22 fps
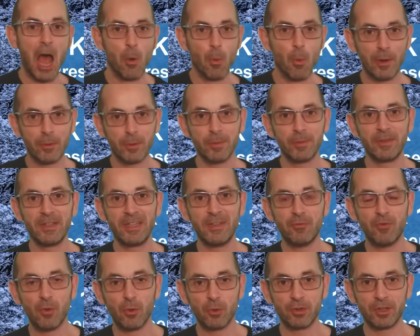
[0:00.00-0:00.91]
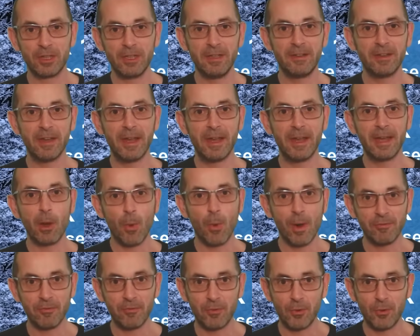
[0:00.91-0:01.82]
welcome to the 14-day
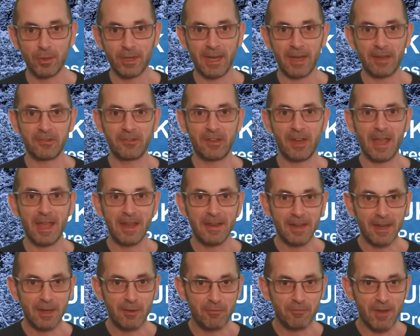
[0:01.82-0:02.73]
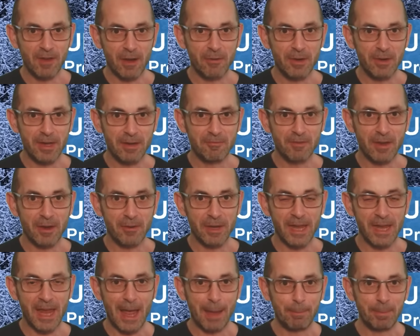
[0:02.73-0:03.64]
weather forecast and a very,
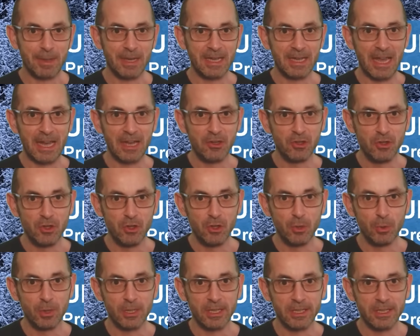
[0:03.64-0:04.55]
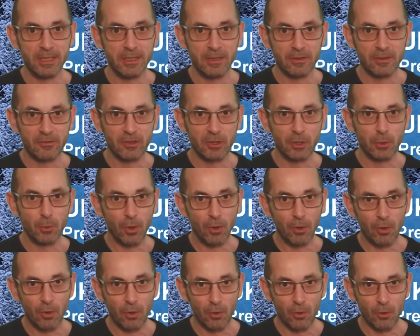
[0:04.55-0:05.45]
very happy new year to you
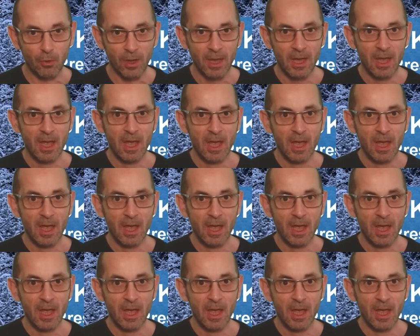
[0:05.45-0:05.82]
all.